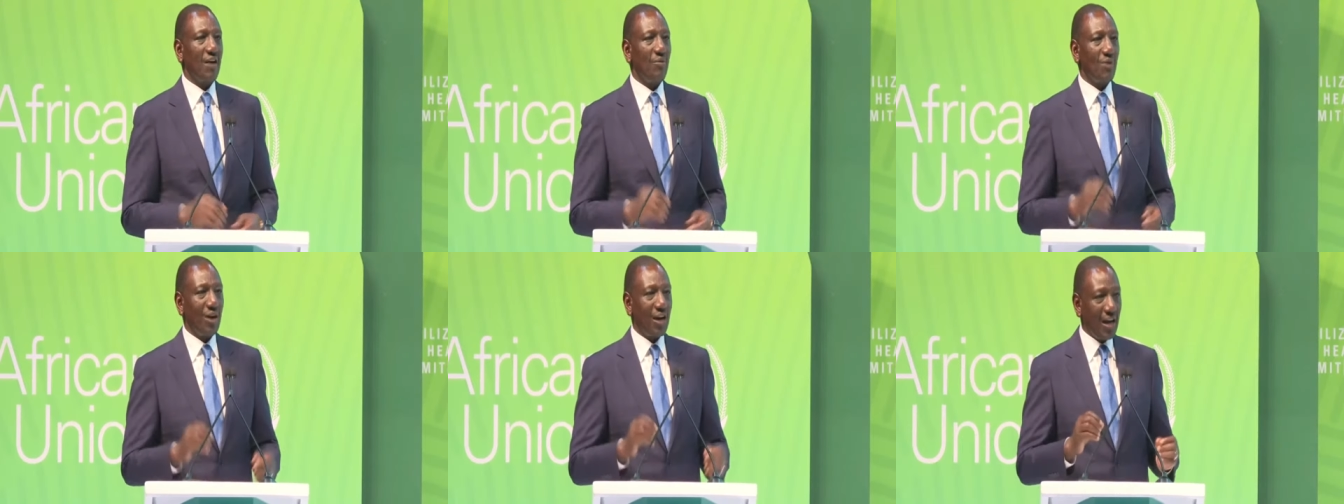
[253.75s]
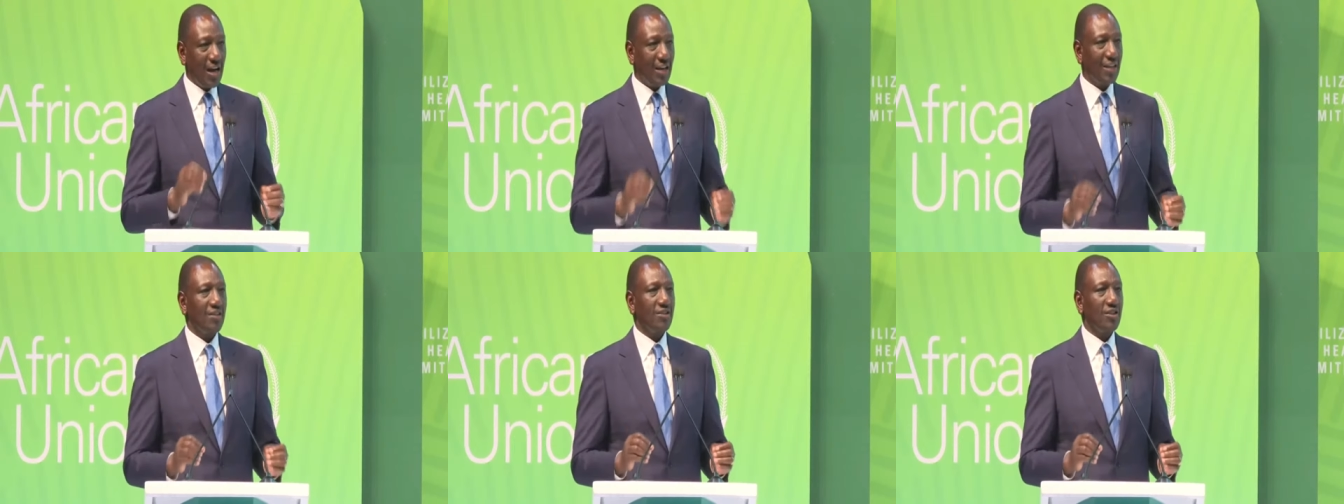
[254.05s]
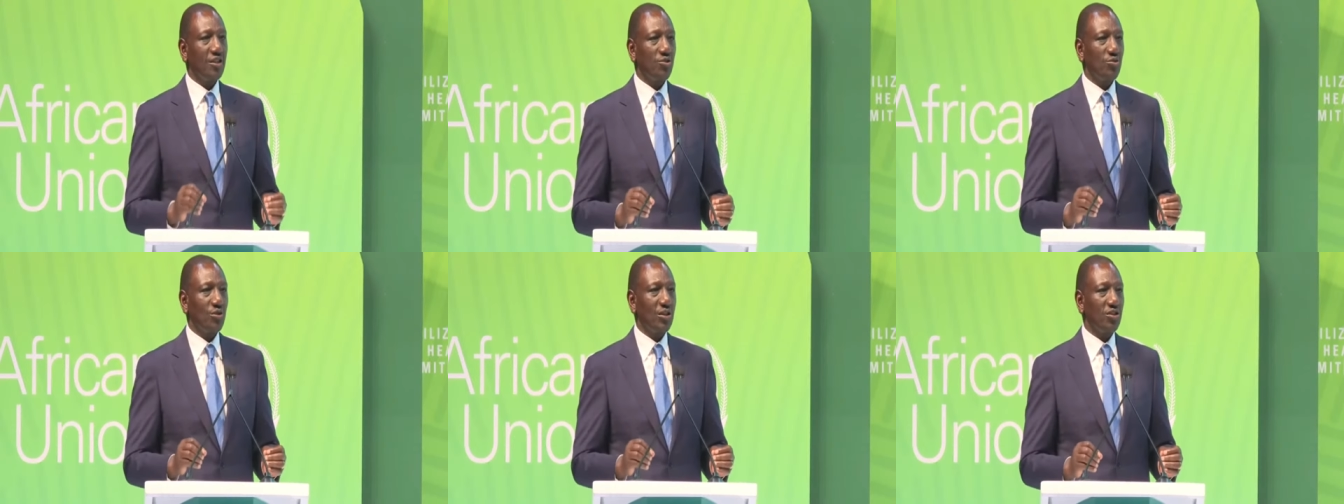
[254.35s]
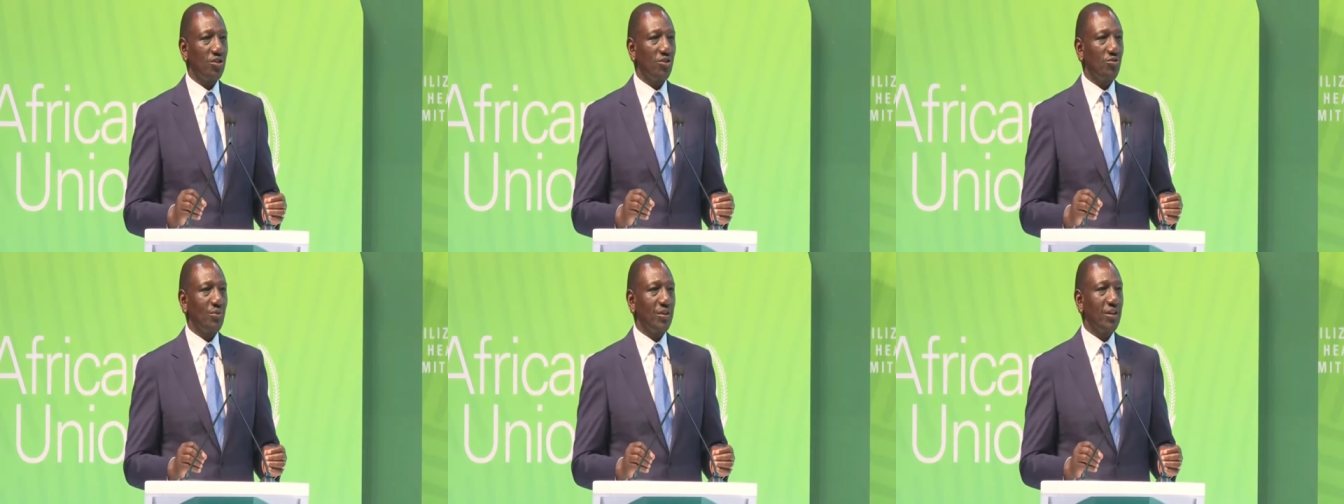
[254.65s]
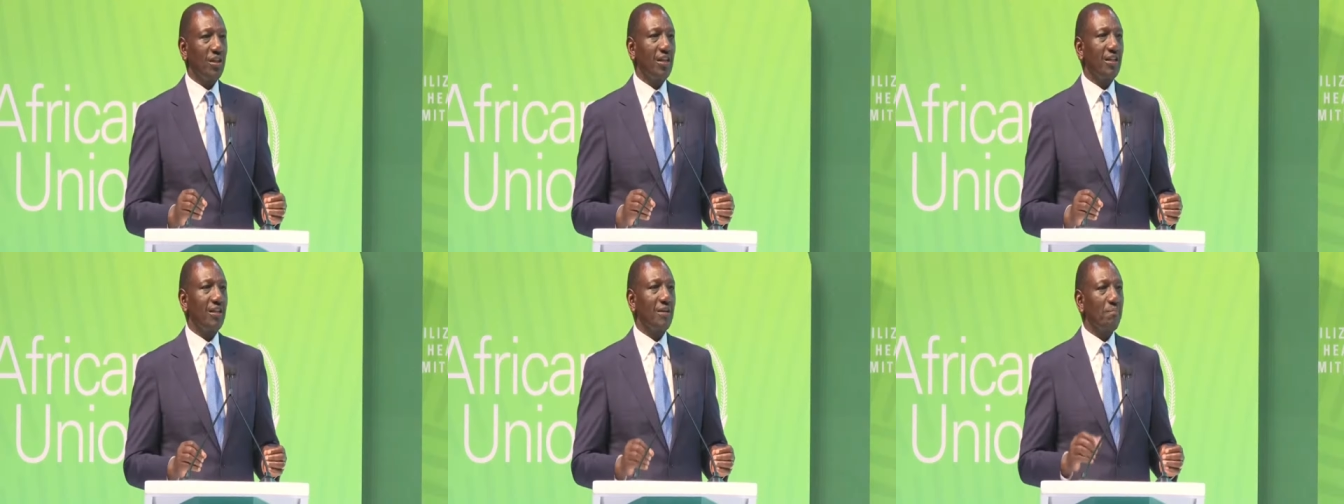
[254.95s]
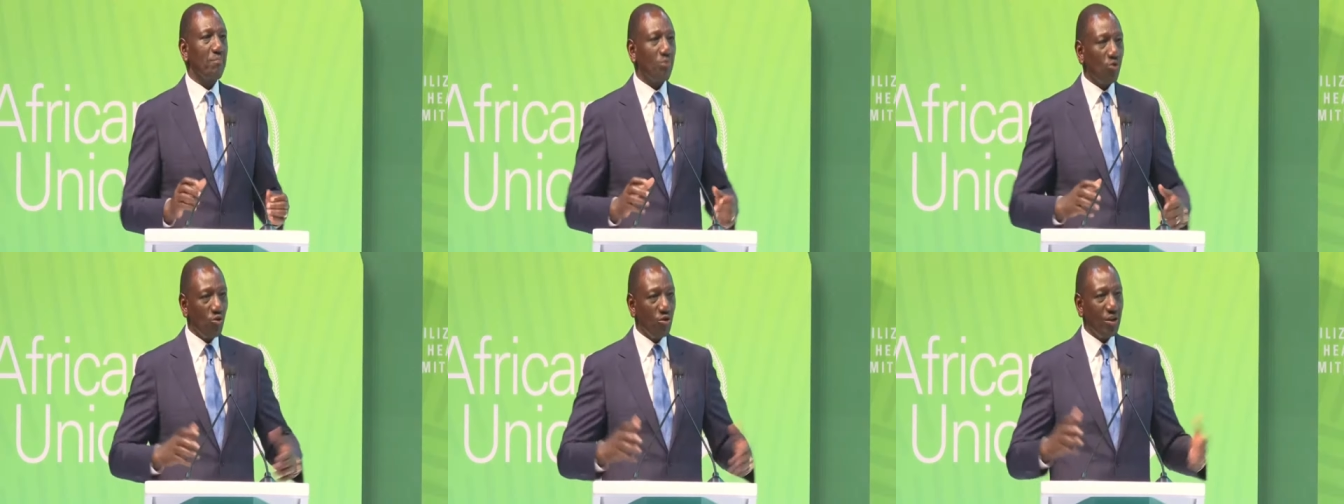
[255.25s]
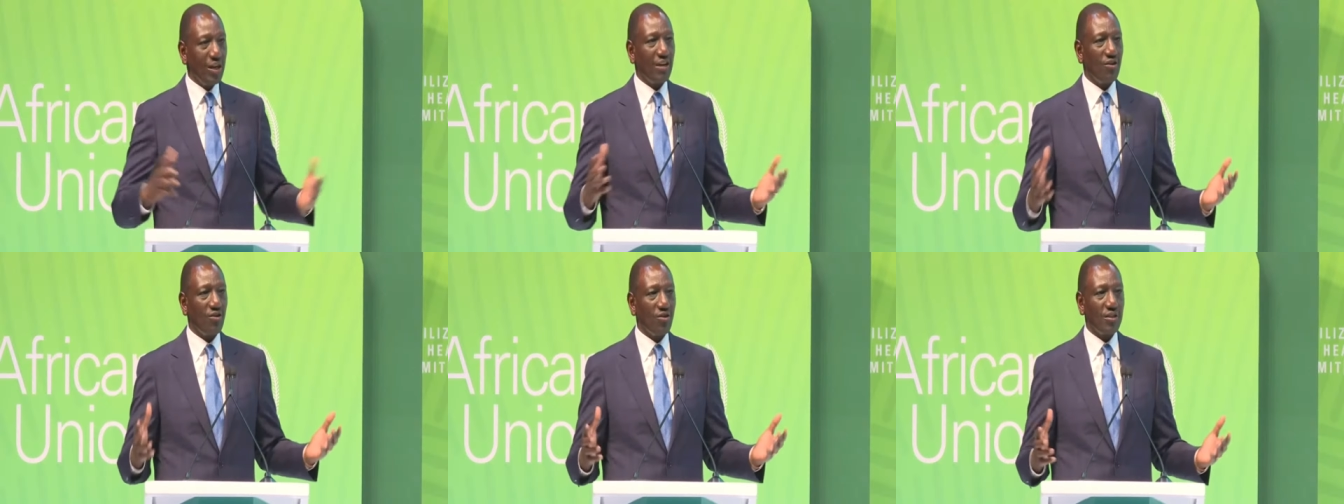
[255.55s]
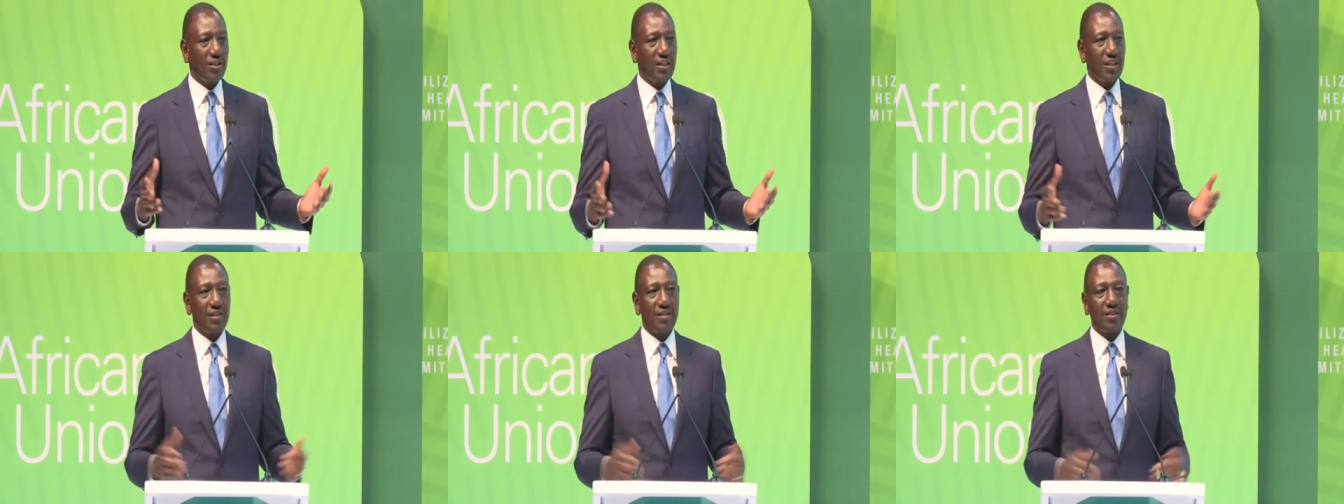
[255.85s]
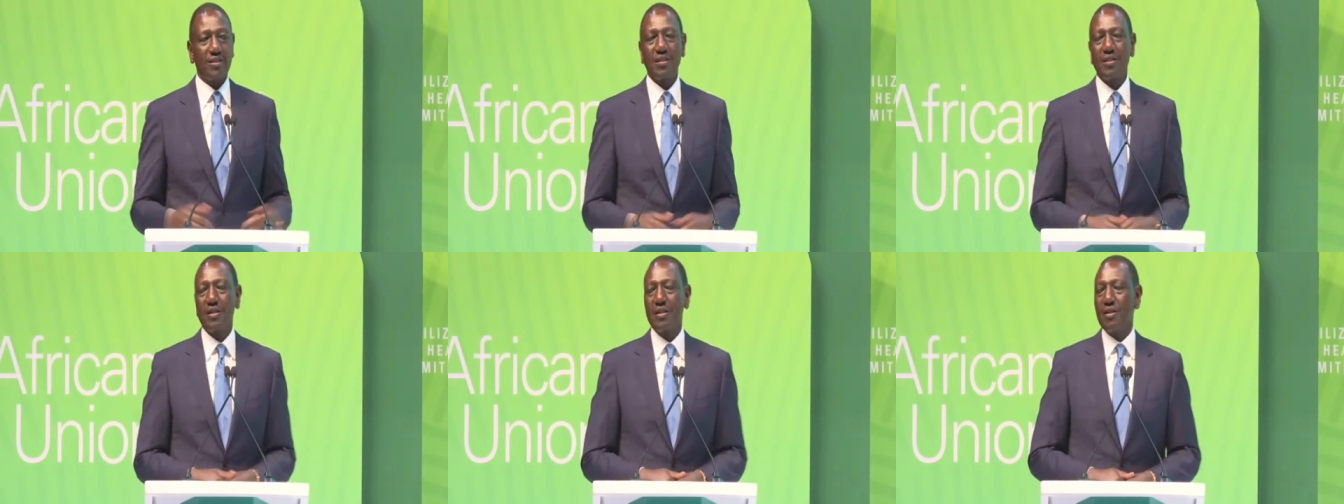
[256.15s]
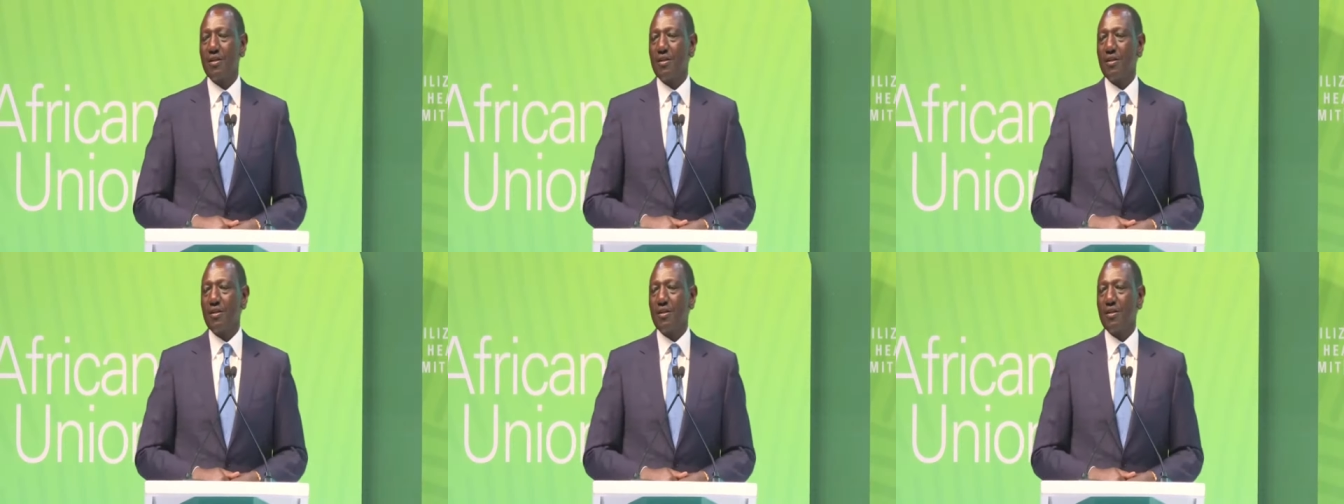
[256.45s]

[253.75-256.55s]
our current situation within the broader context